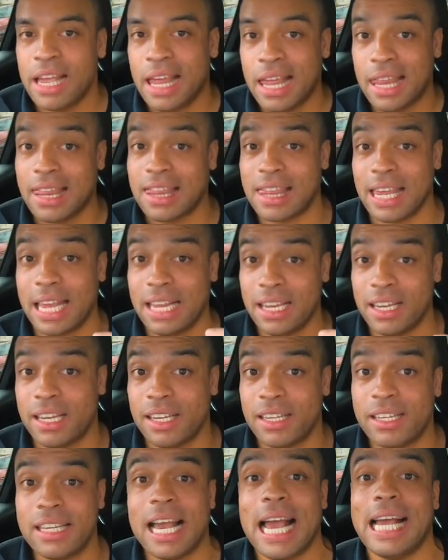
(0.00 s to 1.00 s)

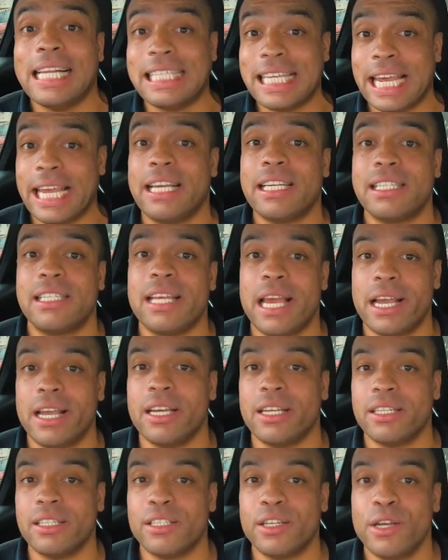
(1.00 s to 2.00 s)
think, and take a
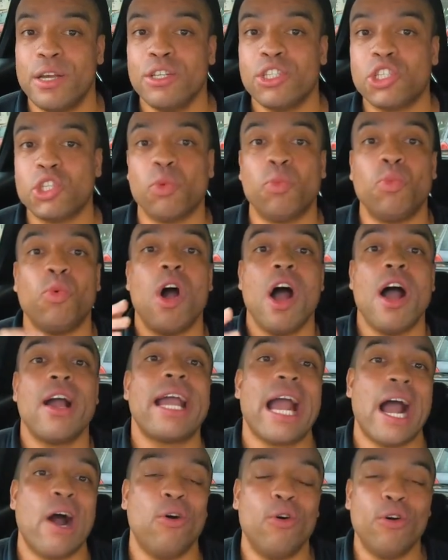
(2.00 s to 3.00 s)
second to
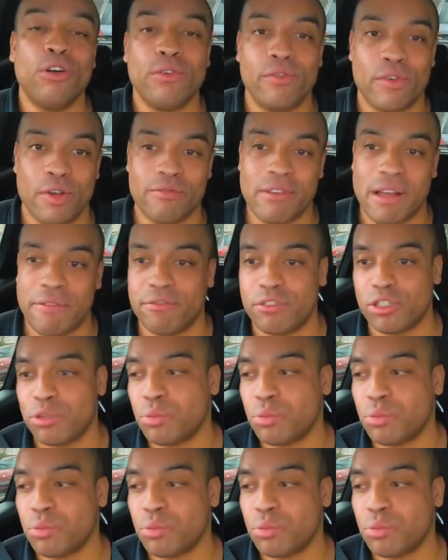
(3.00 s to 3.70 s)
work out all of your reference